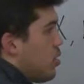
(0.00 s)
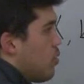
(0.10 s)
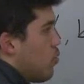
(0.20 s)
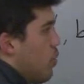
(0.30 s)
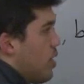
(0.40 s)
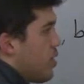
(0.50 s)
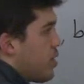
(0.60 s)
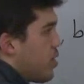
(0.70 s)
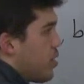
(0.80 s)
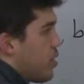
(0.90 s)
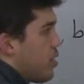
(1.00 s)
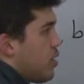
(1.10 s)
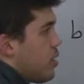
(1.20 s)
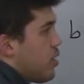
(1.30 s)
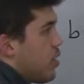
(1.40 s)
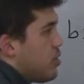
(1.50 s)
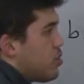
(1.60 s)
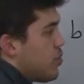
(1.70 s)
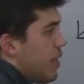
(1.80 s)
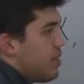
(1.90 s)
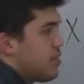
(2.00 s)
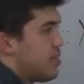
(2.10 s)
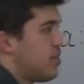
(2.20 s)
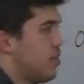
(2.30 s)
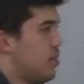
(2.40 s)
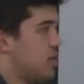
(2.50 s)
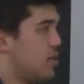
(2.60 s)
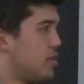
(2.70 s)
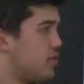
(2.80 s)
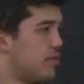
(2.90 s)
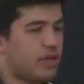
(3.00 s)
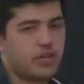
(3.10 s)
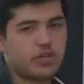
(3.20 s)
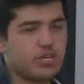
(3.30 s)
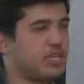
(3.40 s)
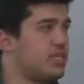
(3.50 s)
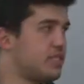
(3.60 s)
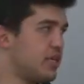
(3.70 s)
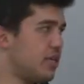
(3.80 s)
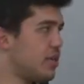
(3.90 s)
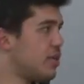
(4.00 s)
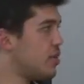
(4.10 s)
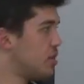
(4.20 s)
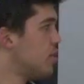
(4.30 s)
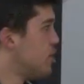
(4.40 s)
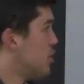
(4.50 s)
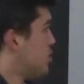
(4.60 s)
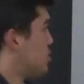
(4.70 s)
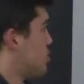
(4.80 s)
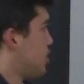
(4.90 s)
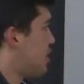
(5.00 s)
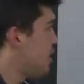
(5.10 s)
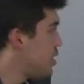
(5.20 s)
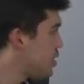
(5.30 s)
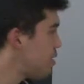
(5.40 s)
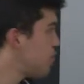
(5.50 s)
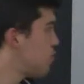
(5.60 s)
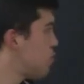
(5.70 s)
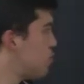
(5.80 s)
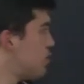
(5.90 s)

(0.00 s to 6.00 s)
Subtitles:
with the constraint set C. So here, we're